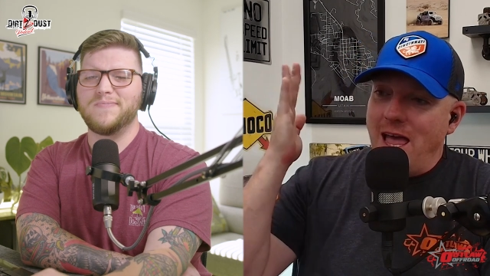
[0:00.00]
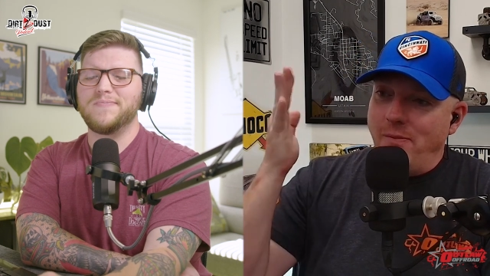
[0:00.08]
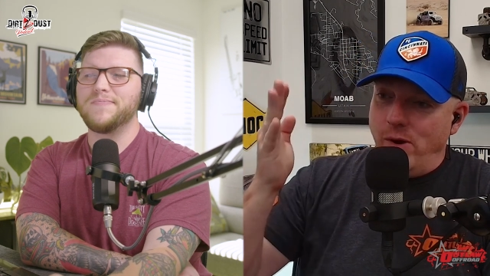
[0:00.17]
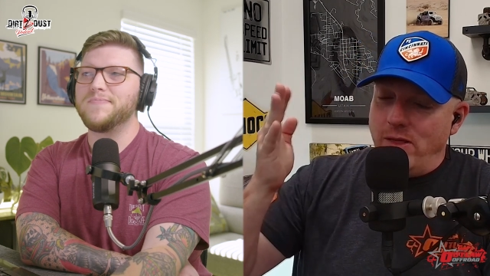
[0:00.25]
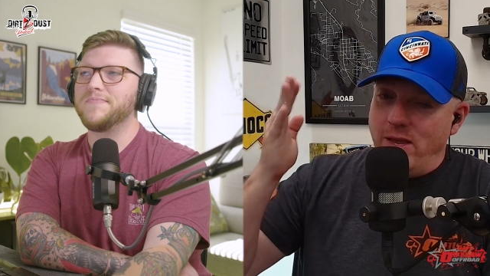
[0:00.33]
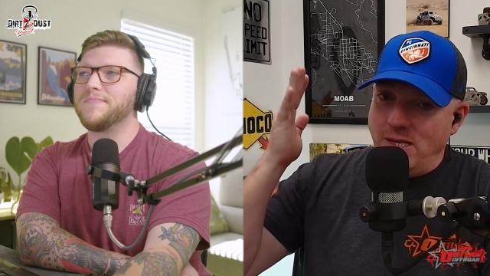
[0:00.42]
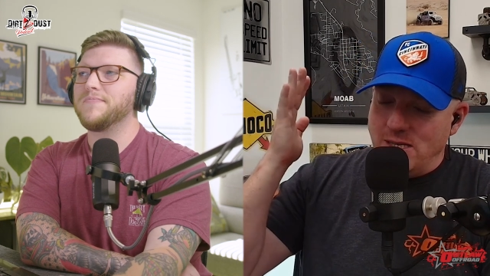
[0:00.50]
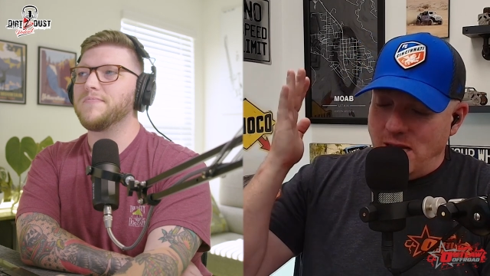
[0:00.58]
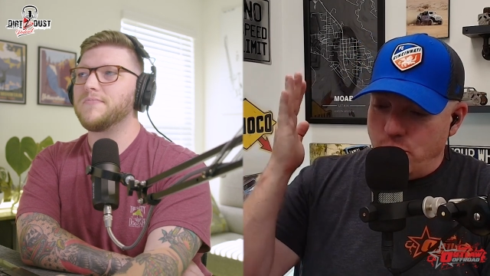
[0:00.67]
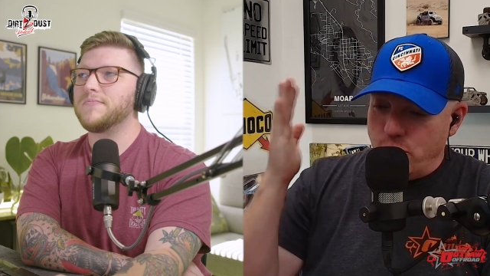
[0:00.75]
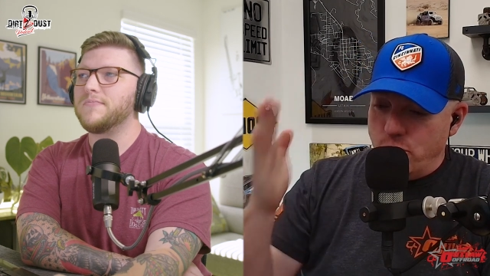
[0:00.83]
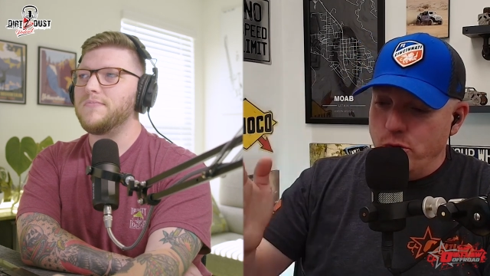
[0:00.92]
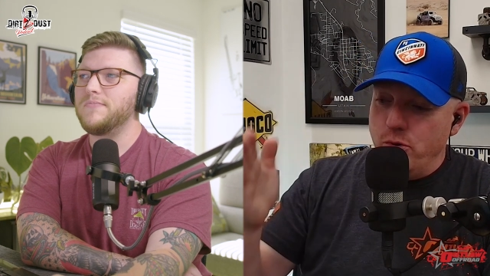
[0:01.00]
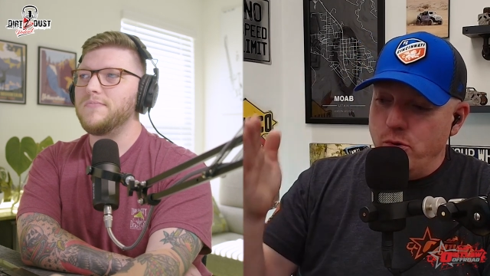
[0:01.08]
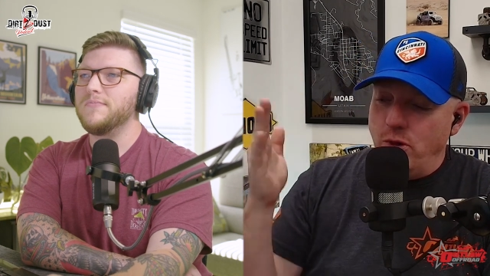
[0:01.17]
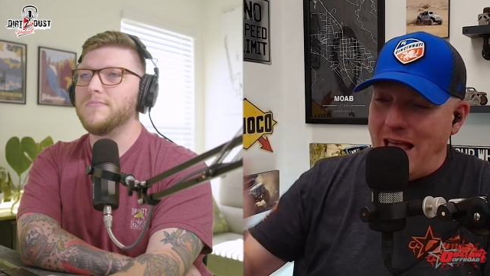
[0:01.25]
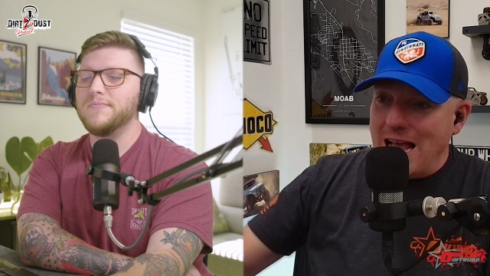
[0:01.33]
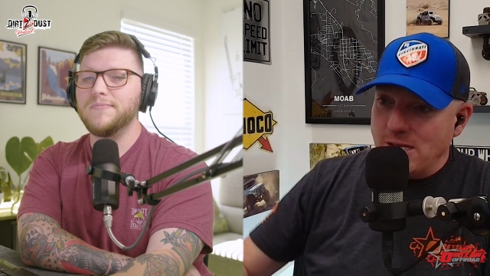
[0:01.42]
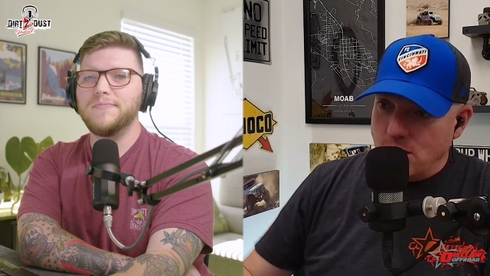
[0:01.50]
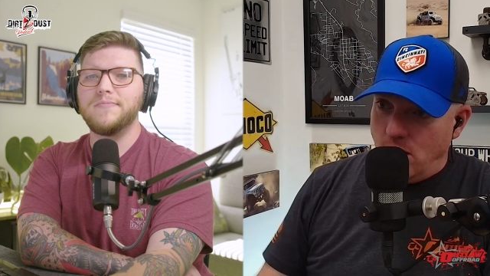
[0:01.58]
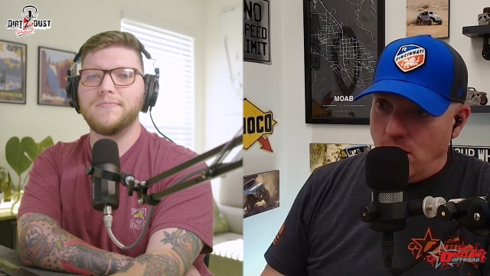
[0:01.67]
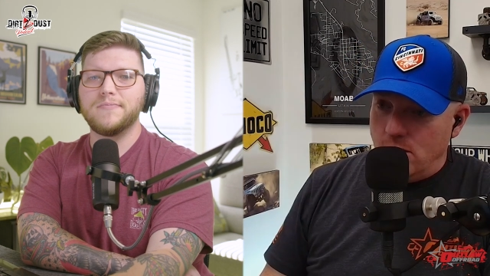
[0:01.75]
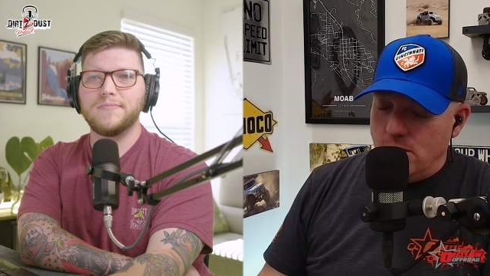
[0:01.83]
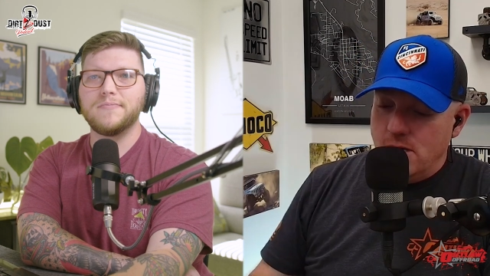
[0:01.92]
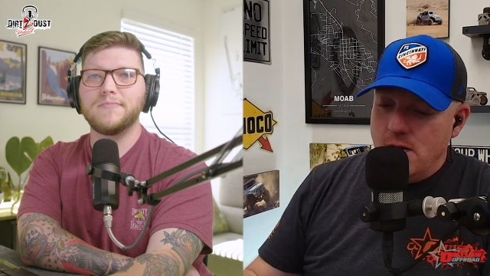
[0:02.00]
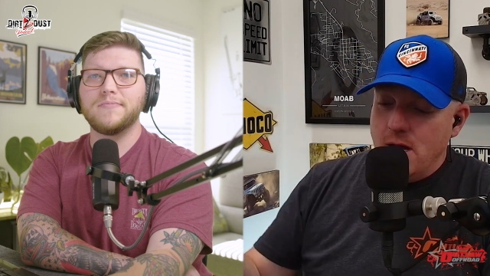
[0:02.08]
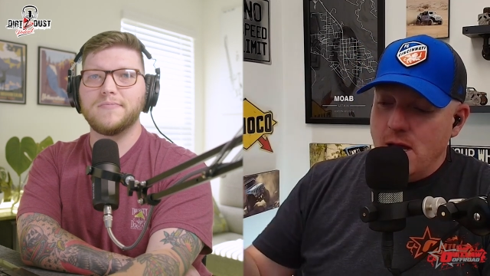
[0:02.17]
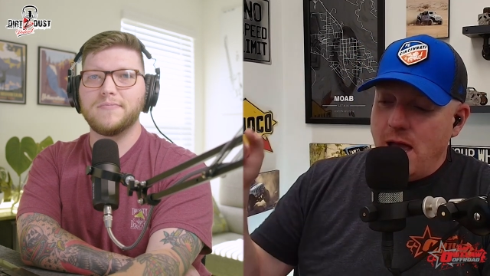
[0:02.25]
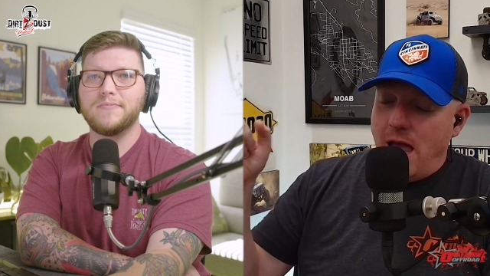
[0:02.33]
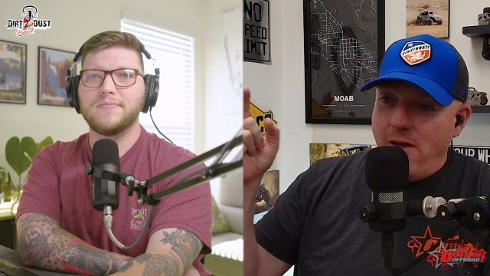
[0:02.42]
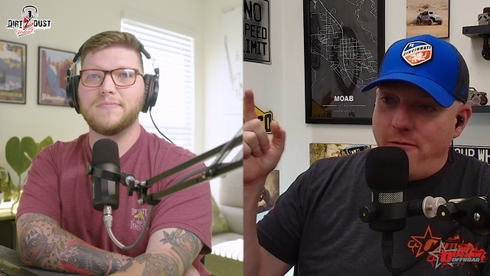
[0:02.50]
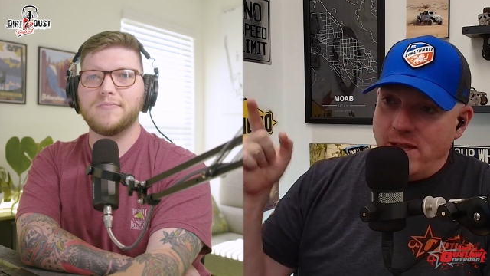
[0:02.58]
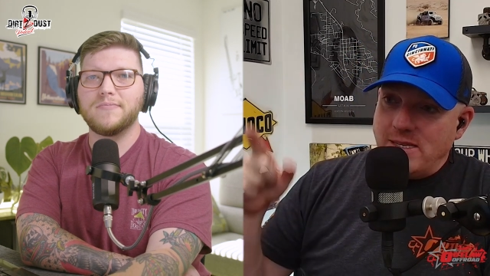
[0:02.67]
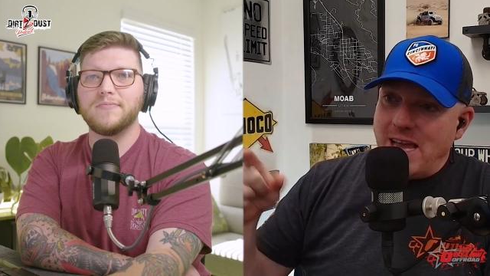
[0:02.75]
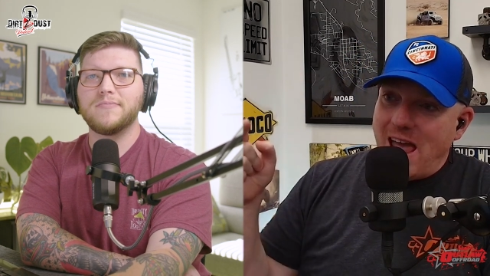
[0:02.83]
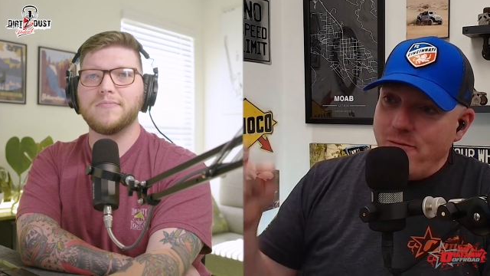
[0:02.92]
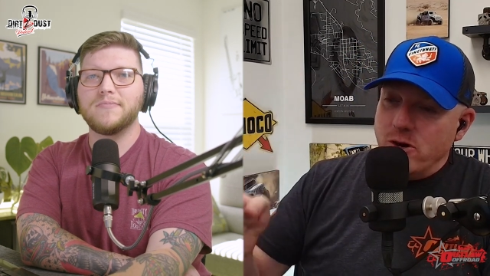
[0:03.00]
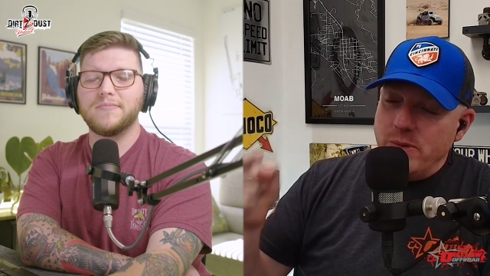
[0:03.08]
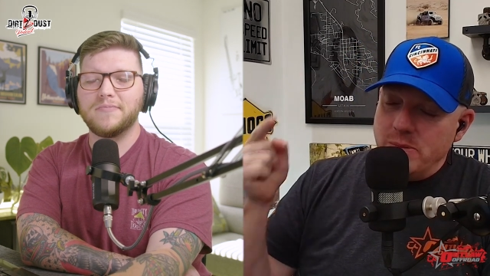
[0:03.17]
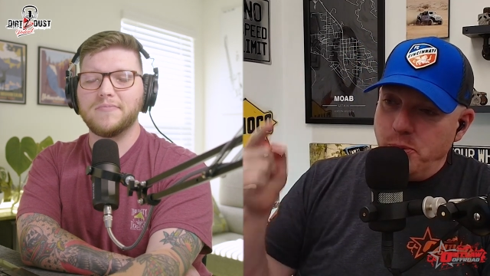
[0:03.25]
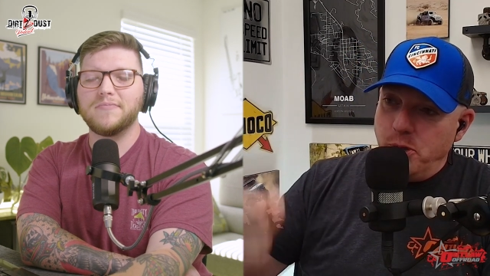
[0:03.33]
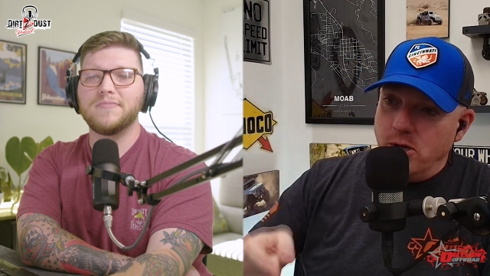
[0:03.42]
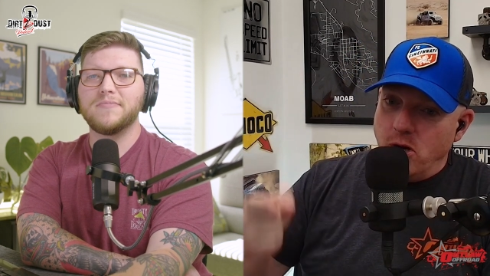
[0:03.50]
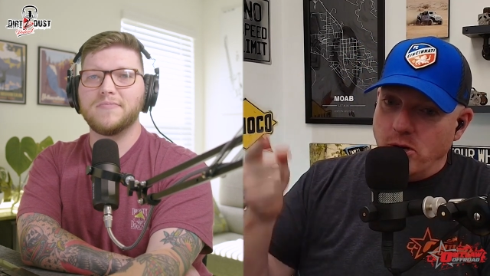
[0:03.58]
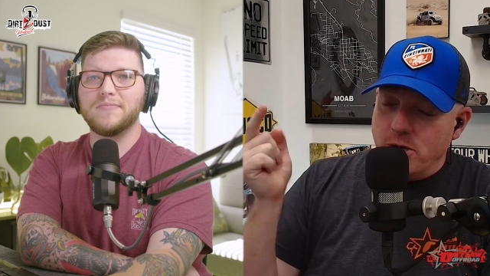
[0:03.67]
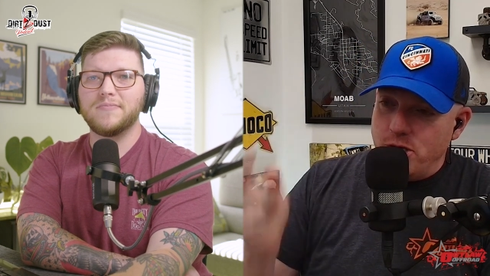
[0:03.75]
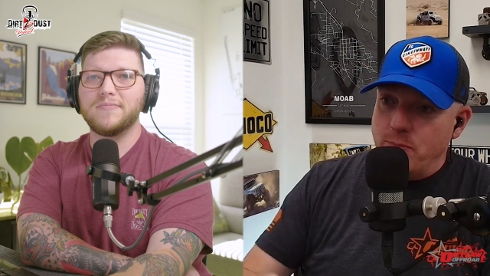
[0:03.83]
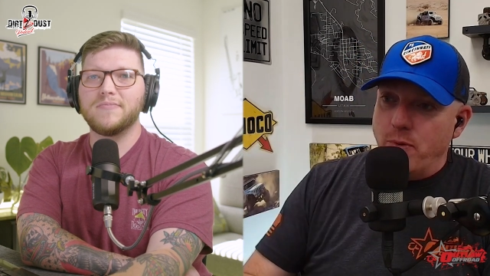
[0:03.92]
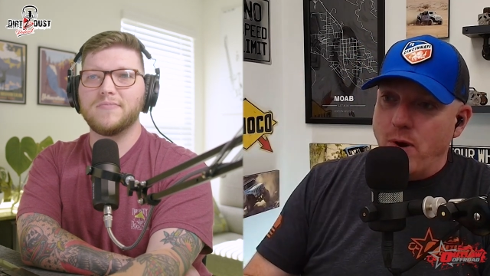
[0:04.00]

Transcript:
Speaker 1: this is a true last call. If it's ever been put on a Jeep